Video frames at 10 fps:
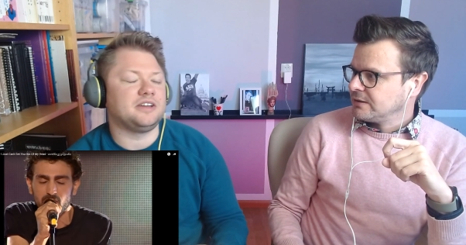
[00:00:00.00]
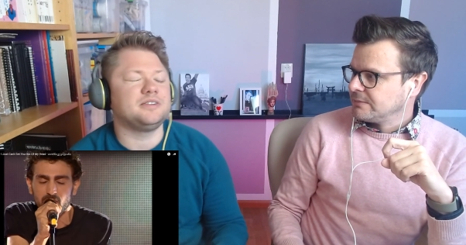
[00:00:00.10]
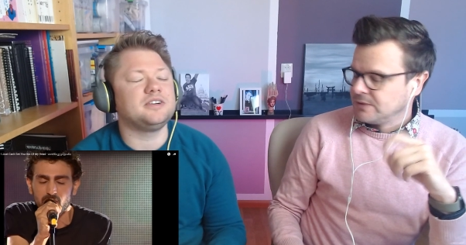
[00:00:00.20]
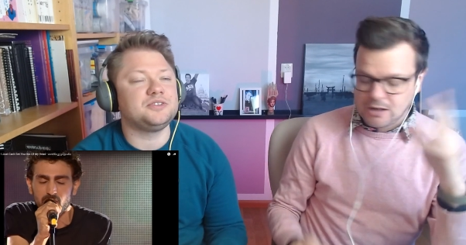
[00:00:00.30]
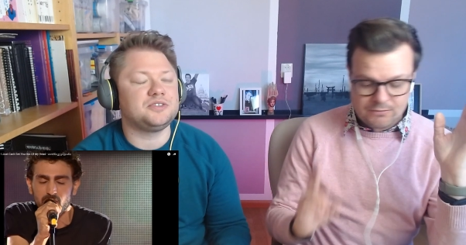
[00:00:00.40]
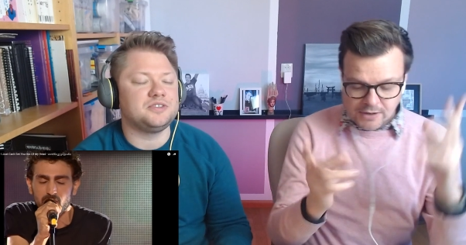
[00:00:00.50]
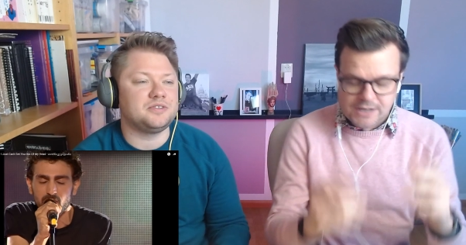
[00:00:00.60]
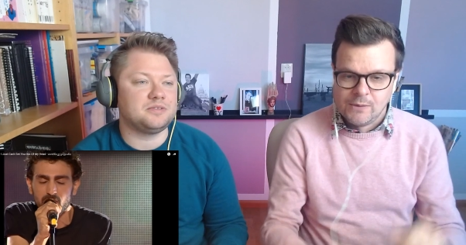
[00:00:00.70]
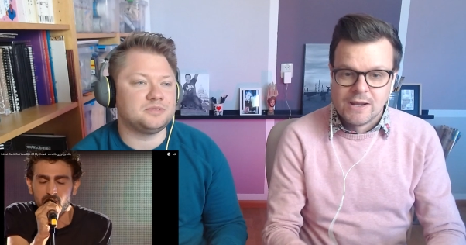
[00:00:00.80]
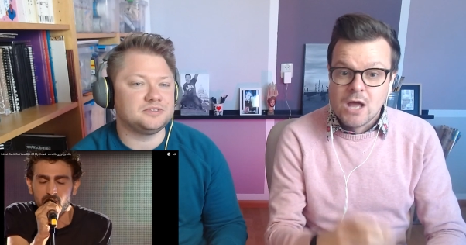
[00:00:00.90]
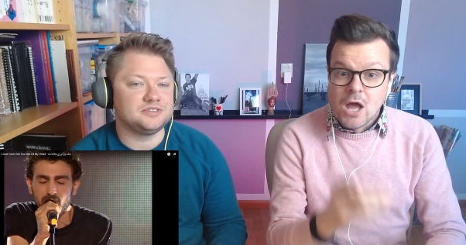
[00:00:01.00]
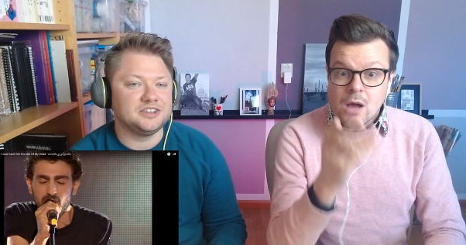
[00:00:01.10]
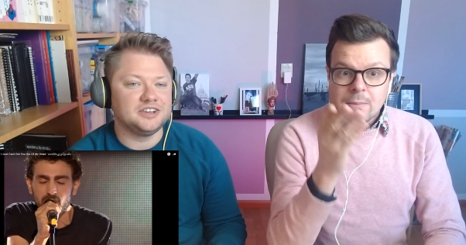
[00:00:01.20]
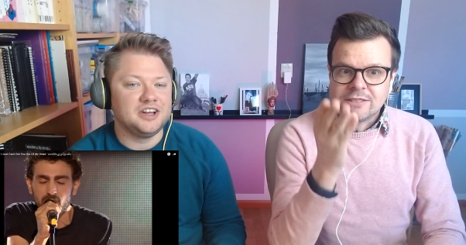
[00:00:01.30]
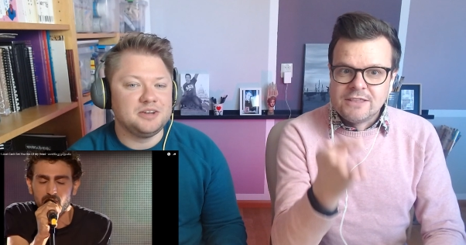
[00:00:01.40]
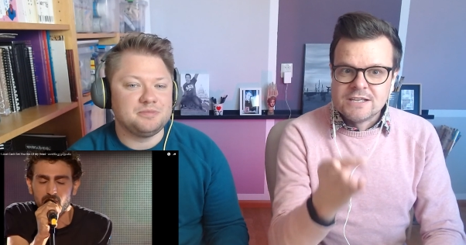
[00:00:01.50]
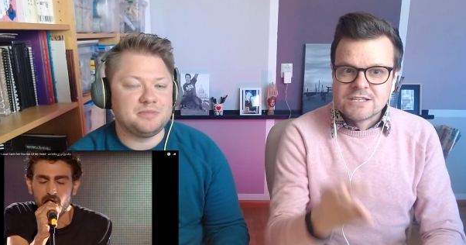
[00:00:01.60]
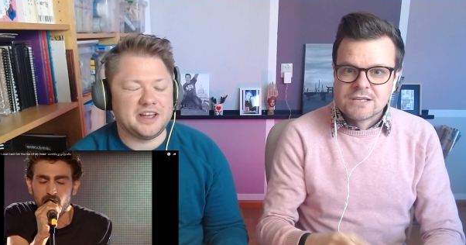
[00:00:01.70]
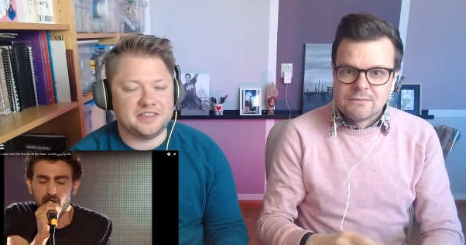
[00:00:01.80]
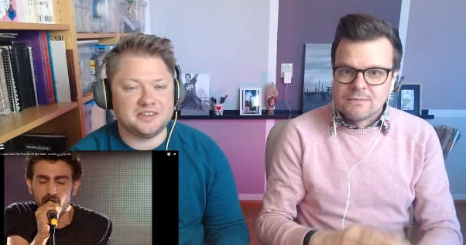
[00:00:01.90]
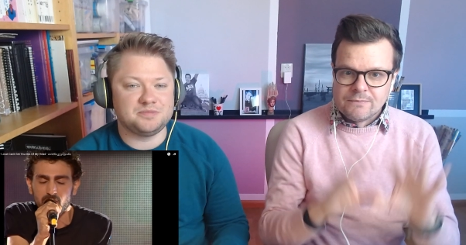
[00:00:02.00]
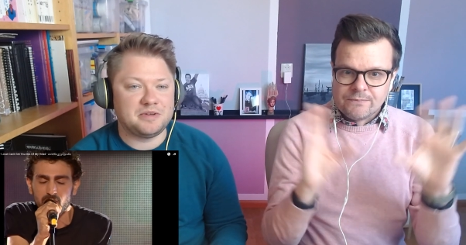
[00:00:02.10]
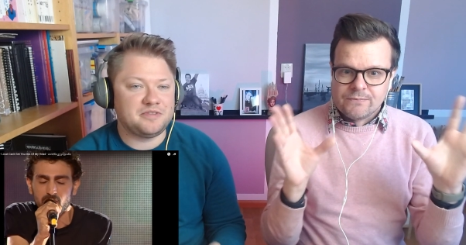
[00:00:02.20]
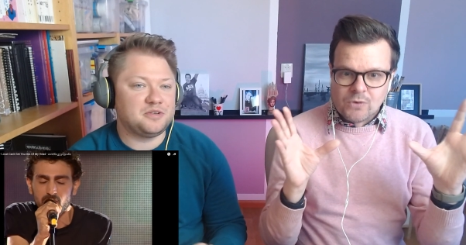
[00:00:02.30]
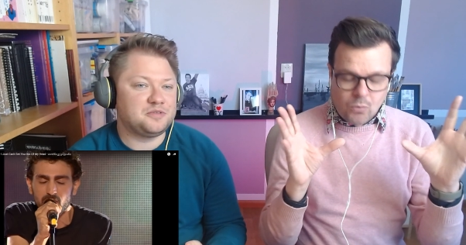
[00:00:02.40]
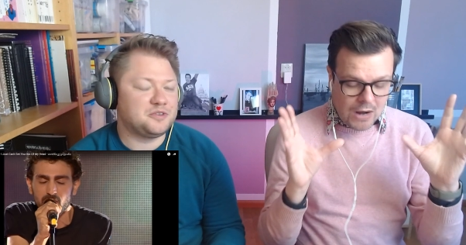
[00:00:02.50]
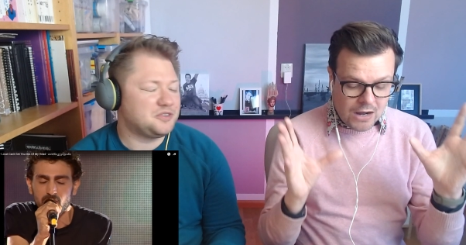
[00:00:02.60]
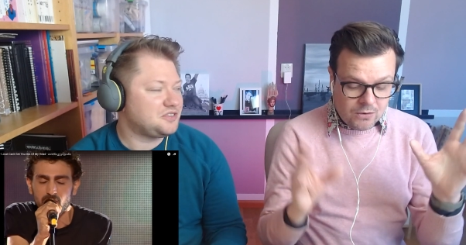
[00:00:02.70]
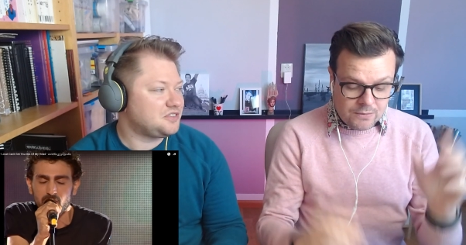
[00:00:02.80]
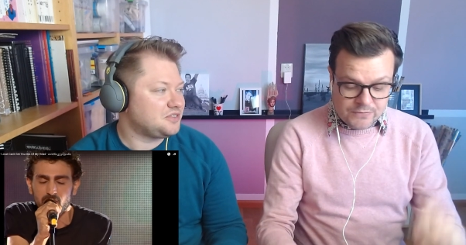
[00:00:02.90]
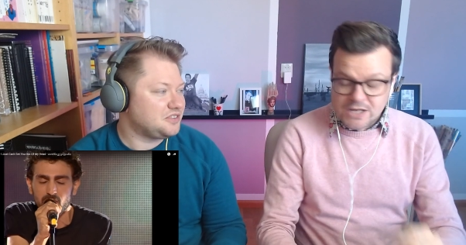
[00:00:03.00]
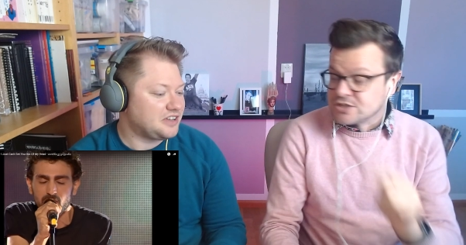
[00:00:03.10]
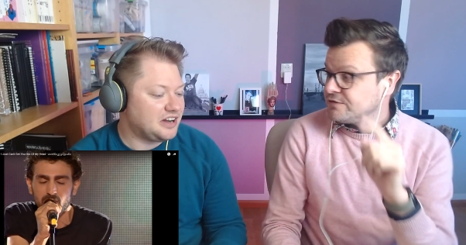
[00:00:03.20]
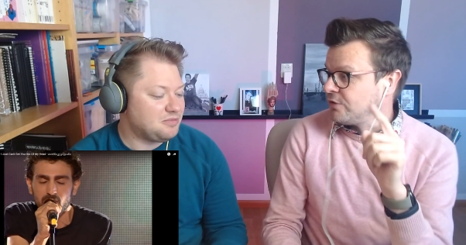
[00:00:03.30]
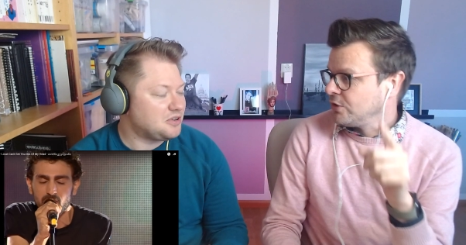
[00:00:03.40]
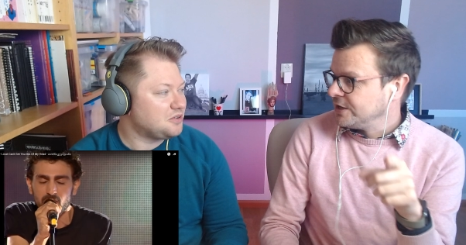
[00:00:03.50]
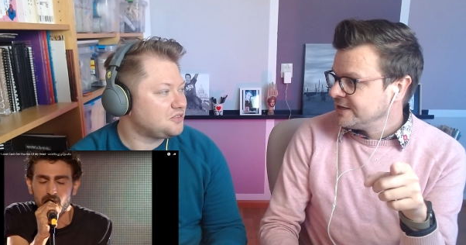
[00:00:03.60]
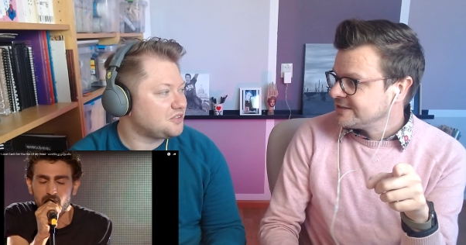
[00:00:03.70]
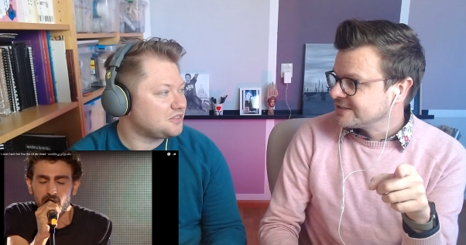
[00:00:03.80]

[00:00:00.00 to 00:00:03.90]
Speaker 1: Yeah. Also no. Anyway, but this. Oh, yeah, this is my very first. Wow, his Kylie voice song.